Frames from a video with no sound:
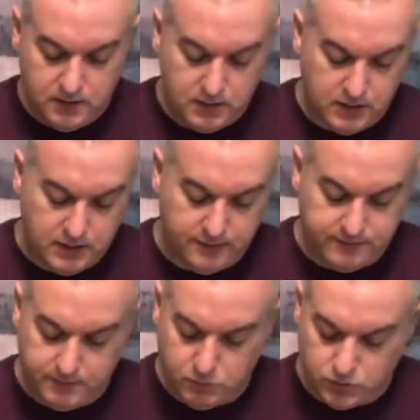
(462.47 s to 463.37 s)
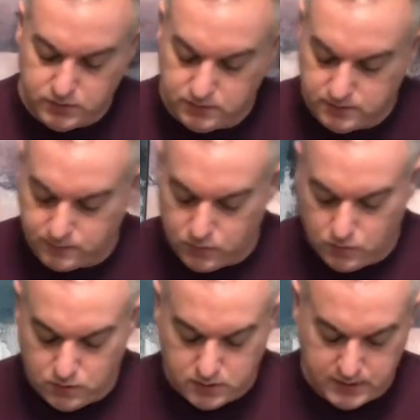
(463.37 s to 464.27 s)
lovely morsels of
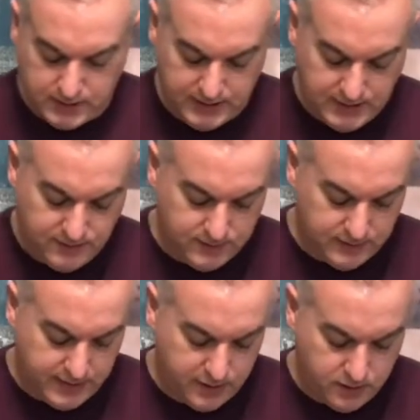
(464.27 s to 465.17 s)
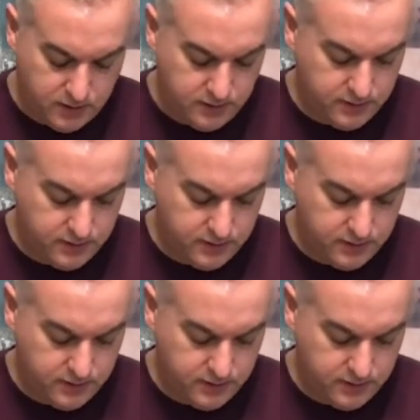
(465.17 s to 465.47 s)
corn, an even layer